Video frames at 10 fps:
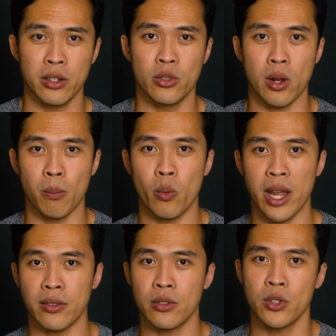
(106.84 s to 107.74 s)
to drop
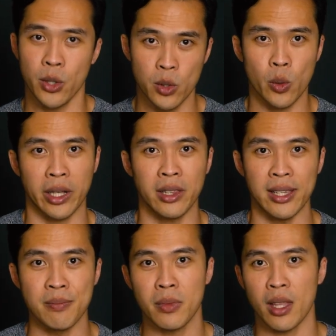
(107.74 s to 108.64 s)
weight too
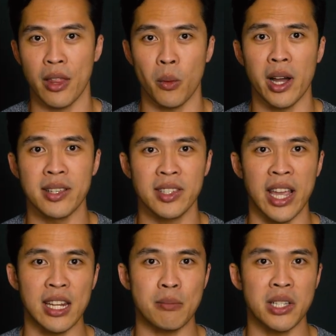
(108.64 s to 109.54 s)
quickly, otherwise
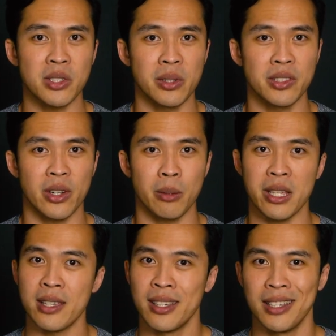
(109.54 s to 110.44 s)
gaining muscle is going to
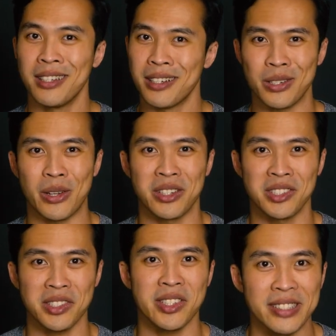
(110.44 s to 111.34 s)
be
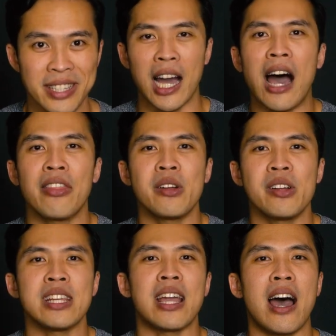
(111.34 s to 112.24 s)
non-existent. Are there
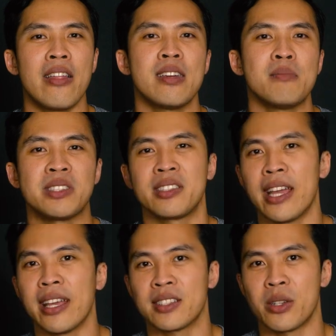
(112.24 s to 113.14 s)
any other
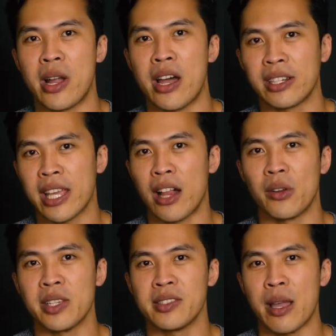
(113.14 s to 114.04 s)
mistakes around
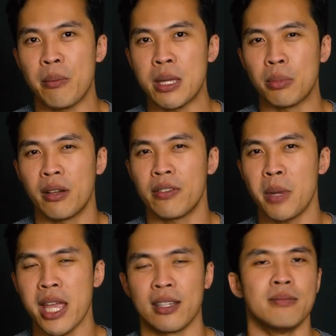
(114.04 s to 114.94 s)
calories that people often
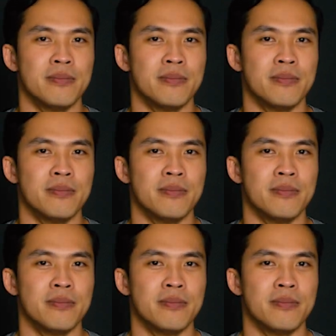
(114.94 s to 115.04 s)
make?